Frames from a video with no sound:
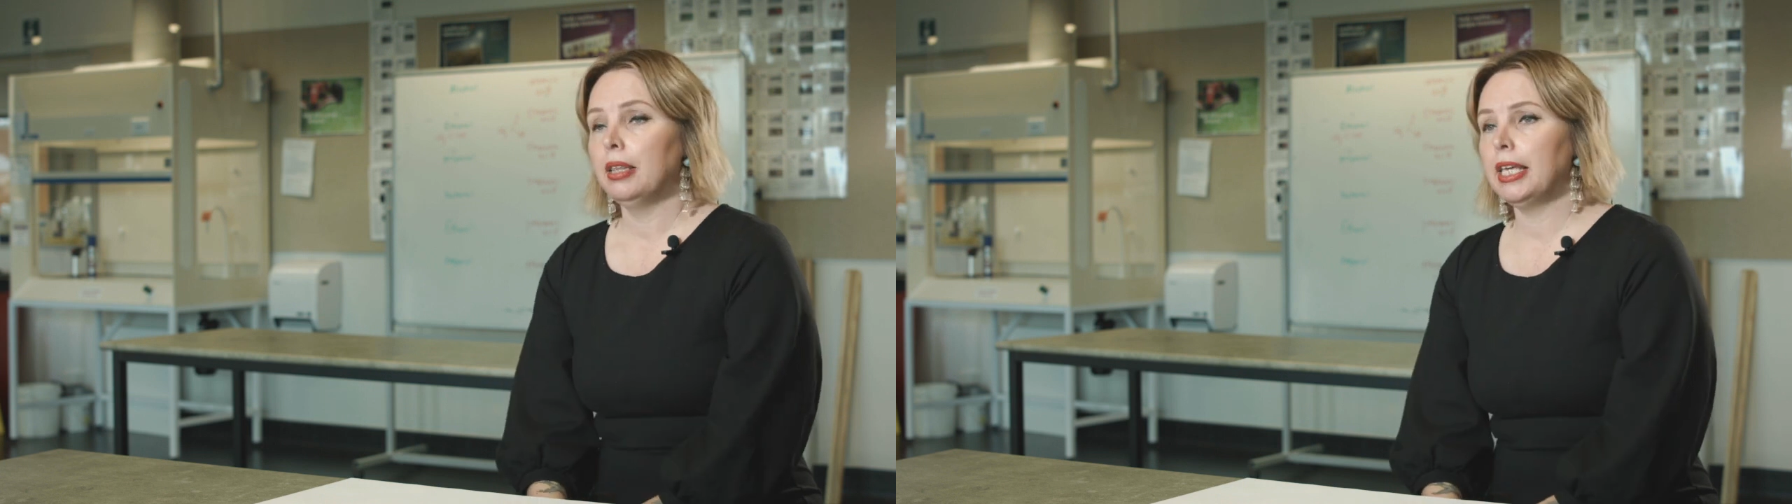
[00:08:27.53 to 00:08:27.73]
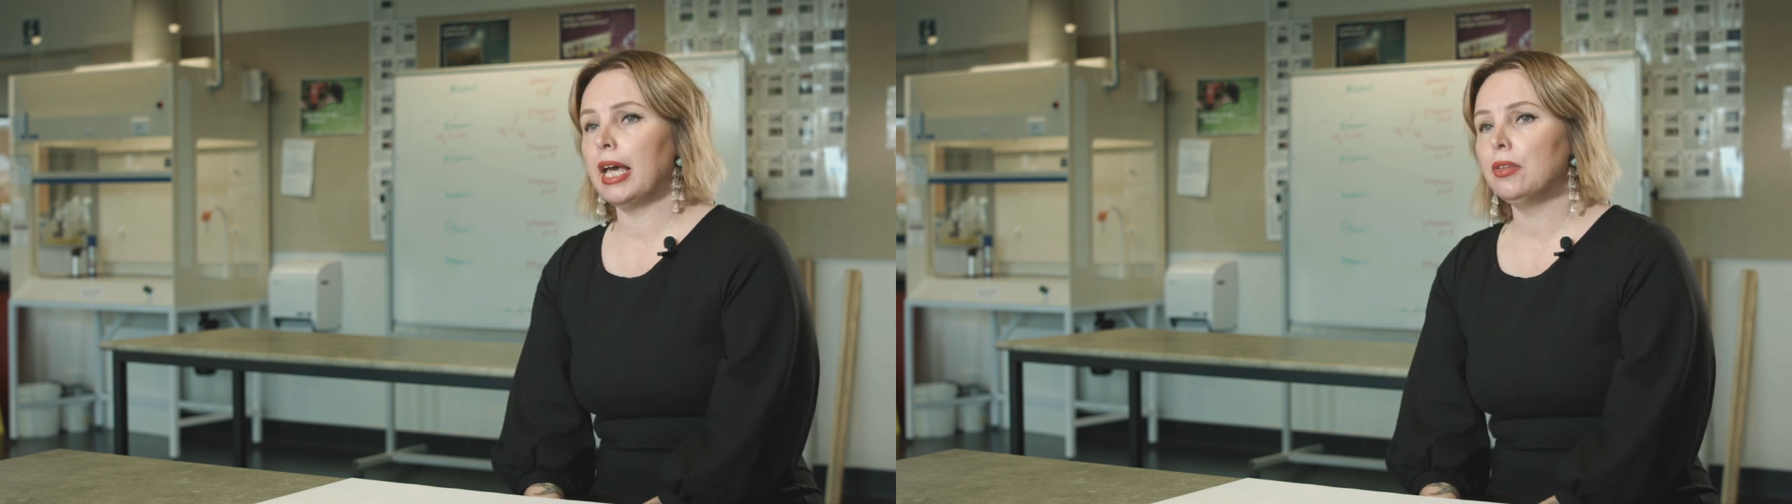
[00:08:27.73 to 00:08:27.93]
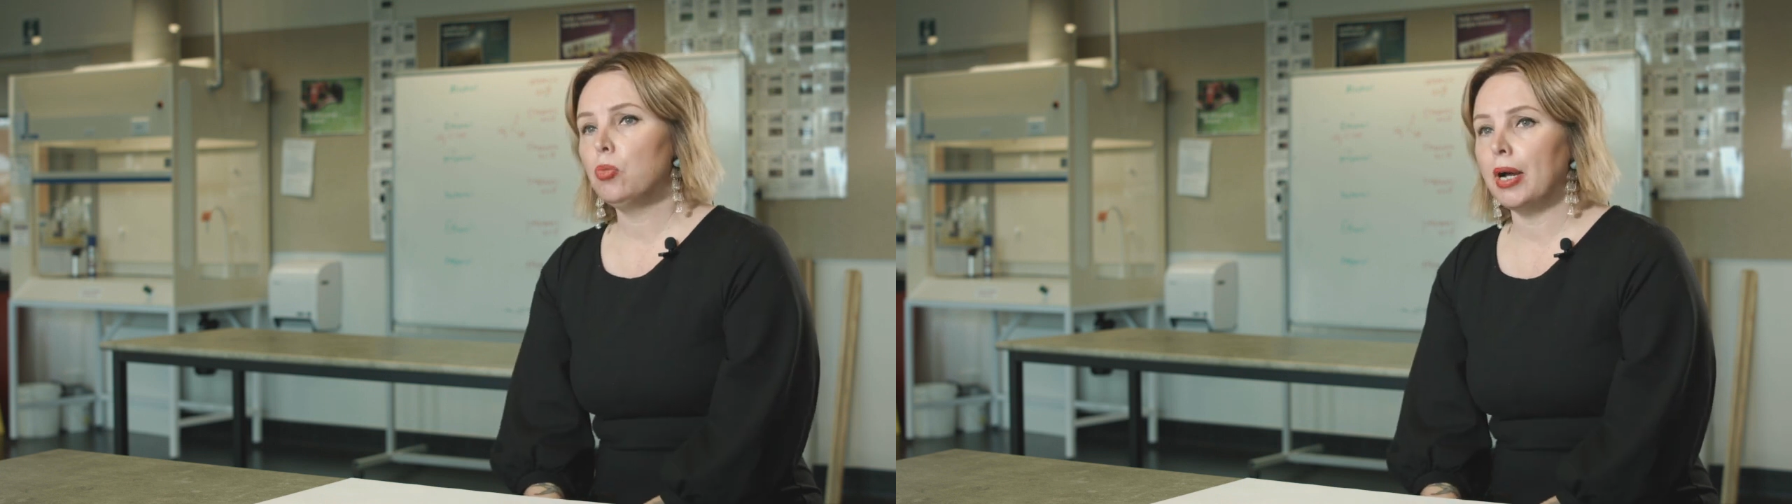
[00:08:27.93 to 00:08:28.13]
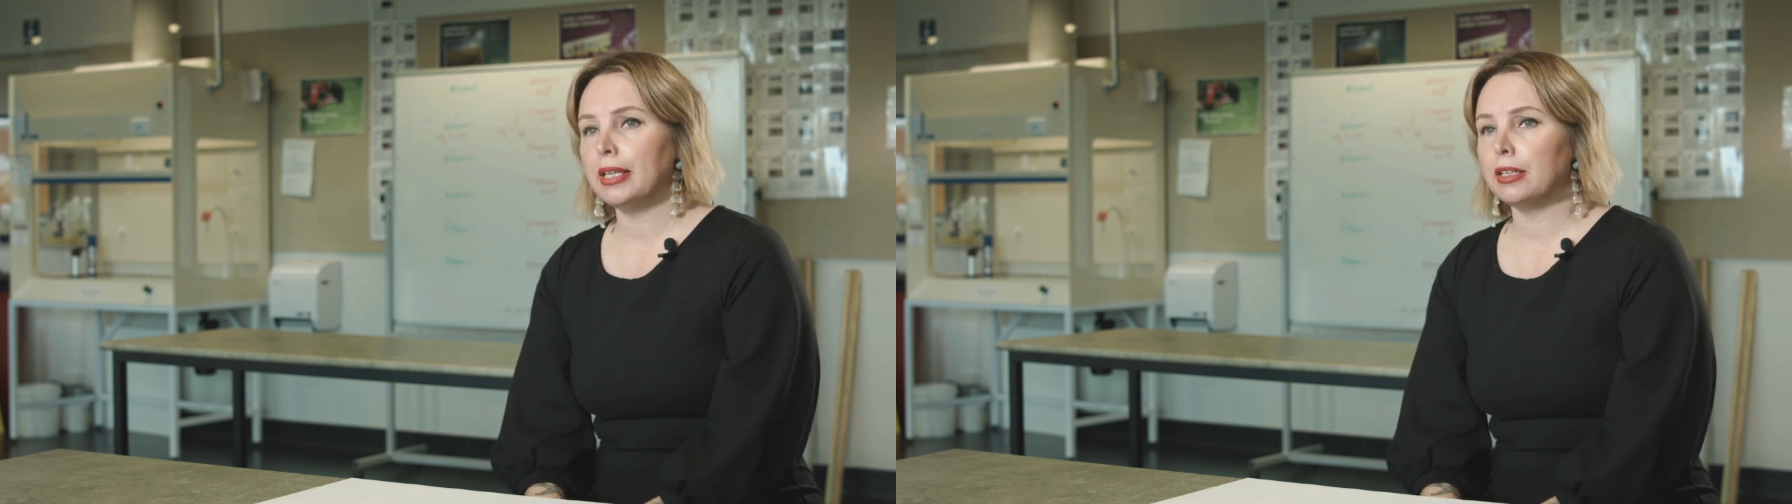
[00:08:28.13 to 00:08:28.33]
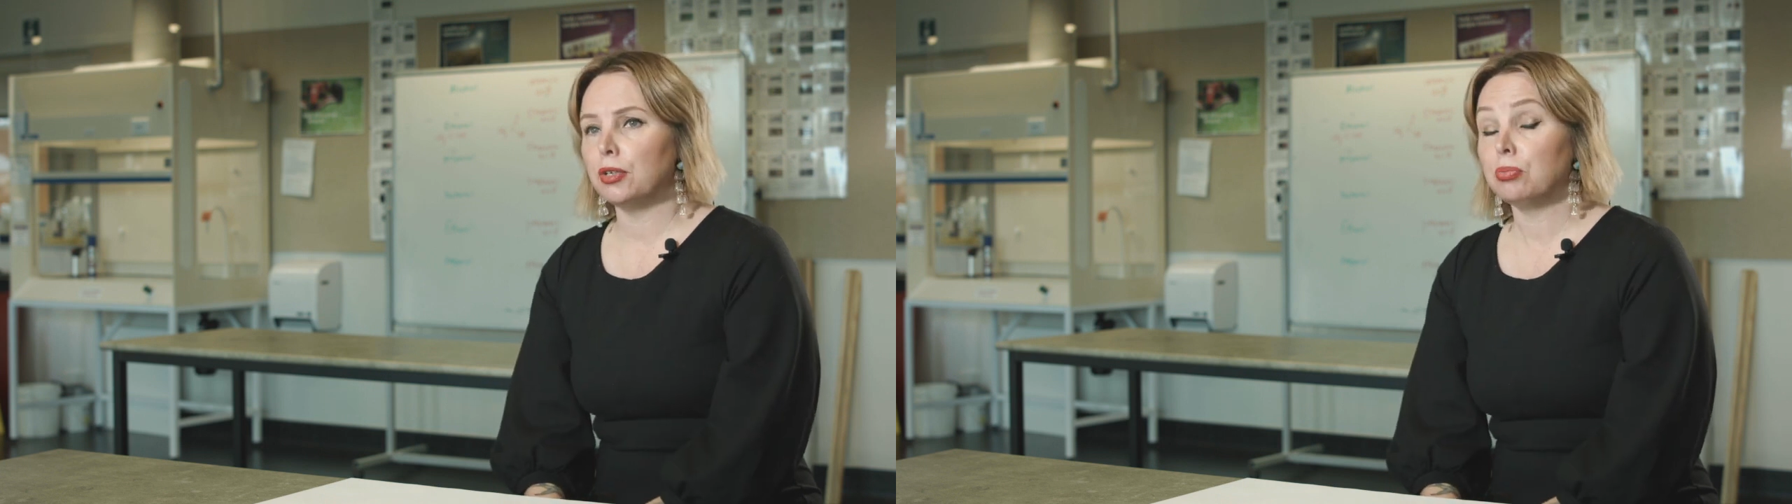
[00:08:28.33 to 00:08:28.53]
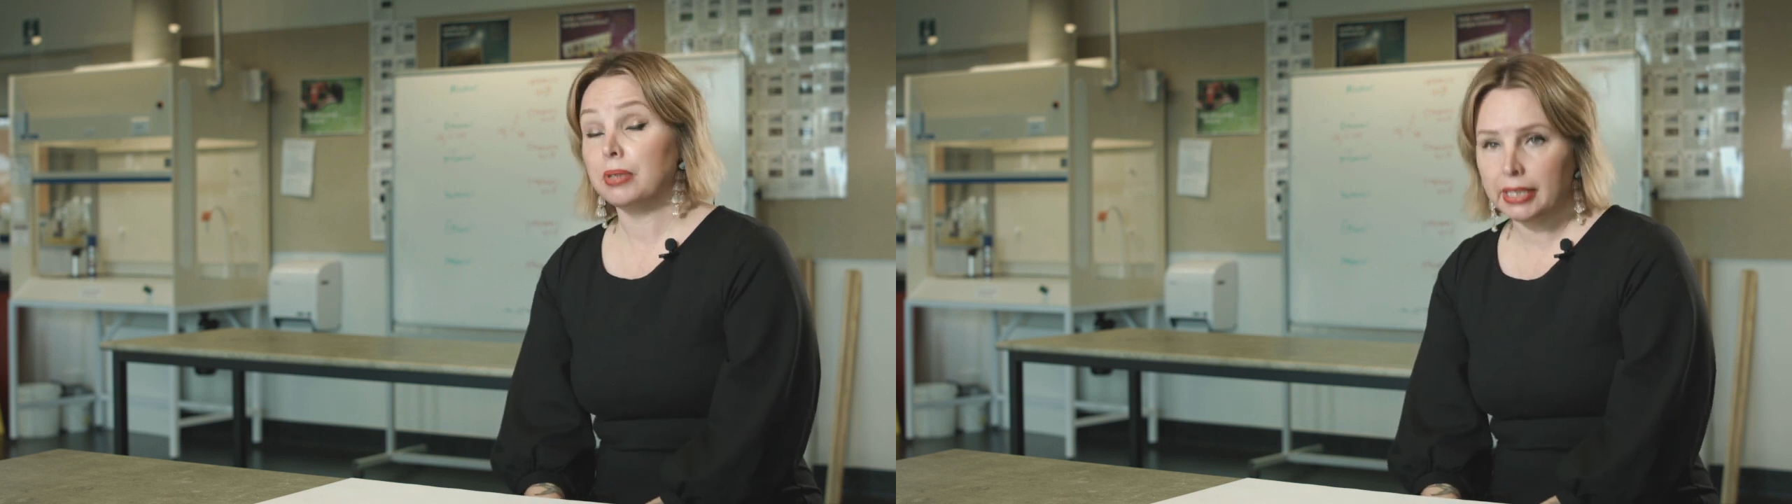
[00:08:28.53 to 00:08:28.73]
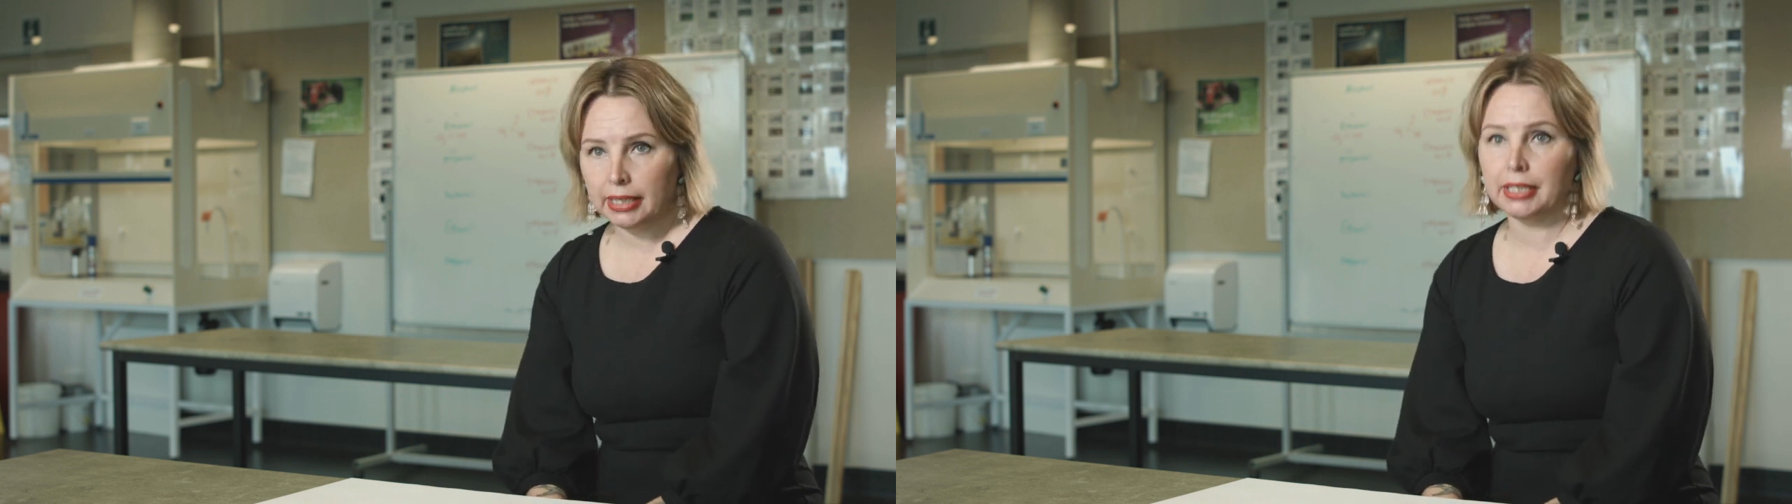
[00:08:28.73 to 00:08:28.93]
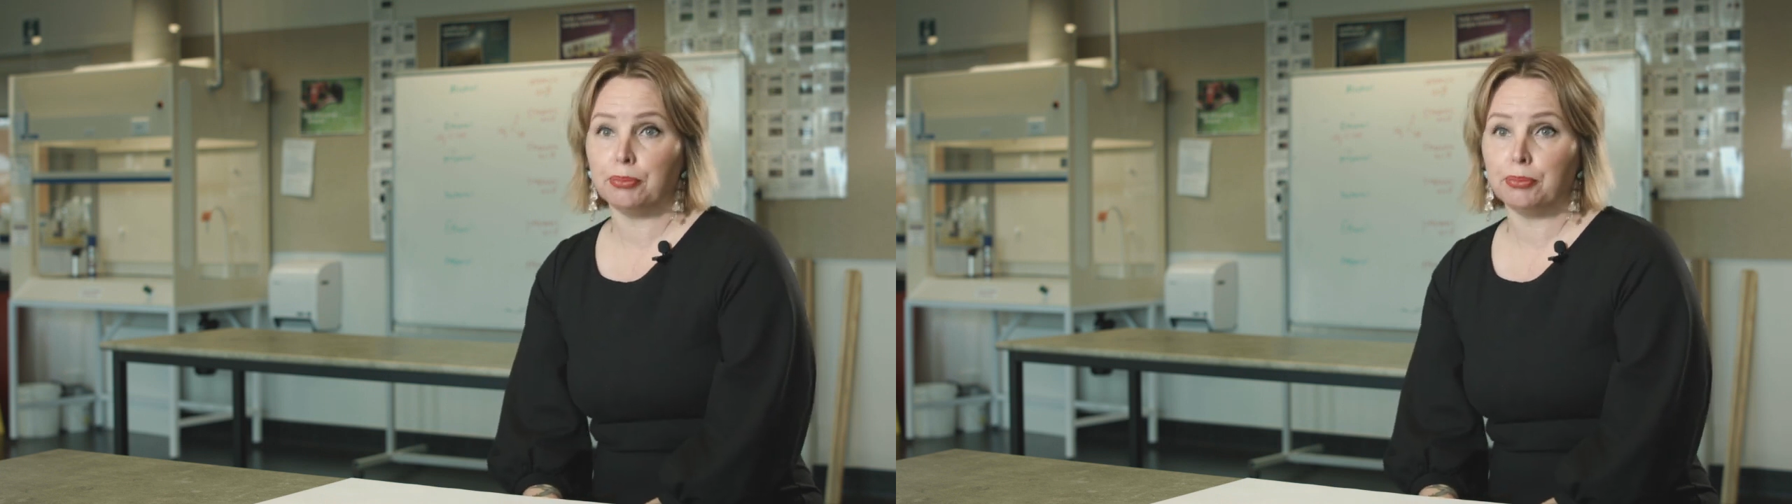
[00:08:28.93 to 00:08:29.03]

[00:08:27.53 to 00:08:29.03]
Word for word: The other way that it really